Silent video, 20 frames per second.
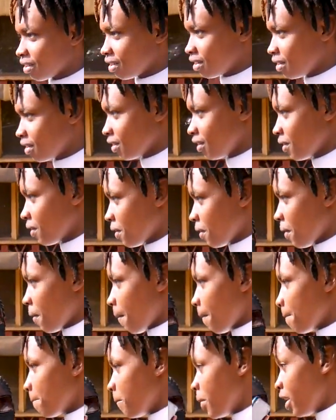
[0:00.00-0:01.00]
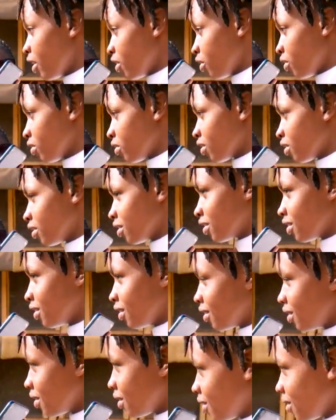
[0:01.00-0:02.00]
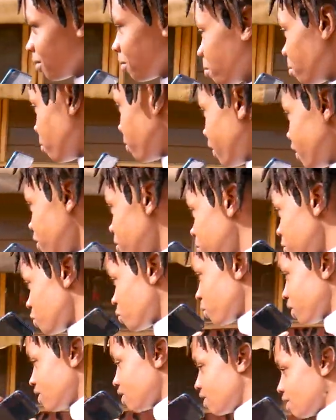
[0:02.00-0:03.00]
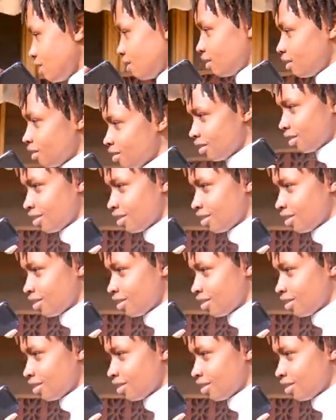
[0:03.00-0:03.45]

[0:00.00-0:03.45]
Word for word: Marion. Marion. Yeah. My name is Y G.